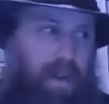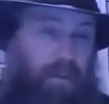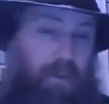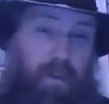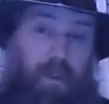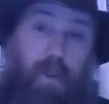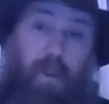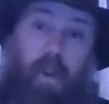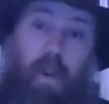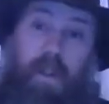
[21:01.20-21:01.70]
a
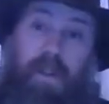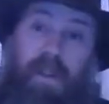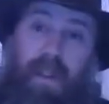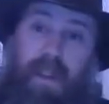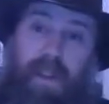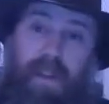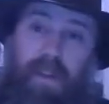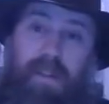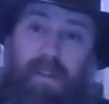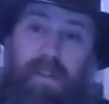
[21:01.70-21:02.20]
few more
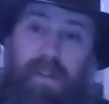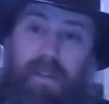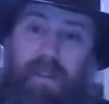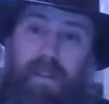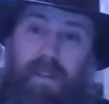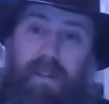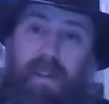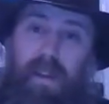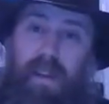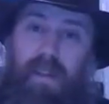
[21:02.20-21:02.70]
things,
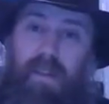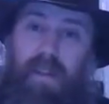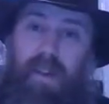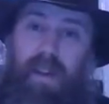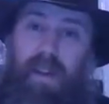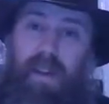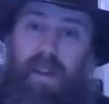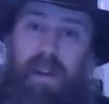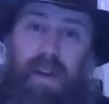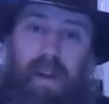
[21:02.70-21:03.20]
and
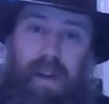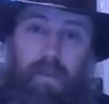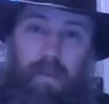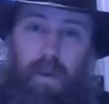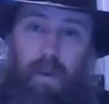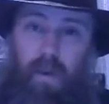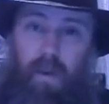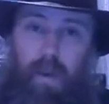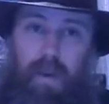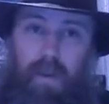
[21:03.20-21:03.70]
then I'm
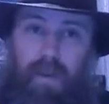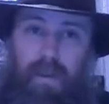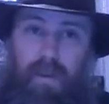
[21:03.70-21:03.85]
going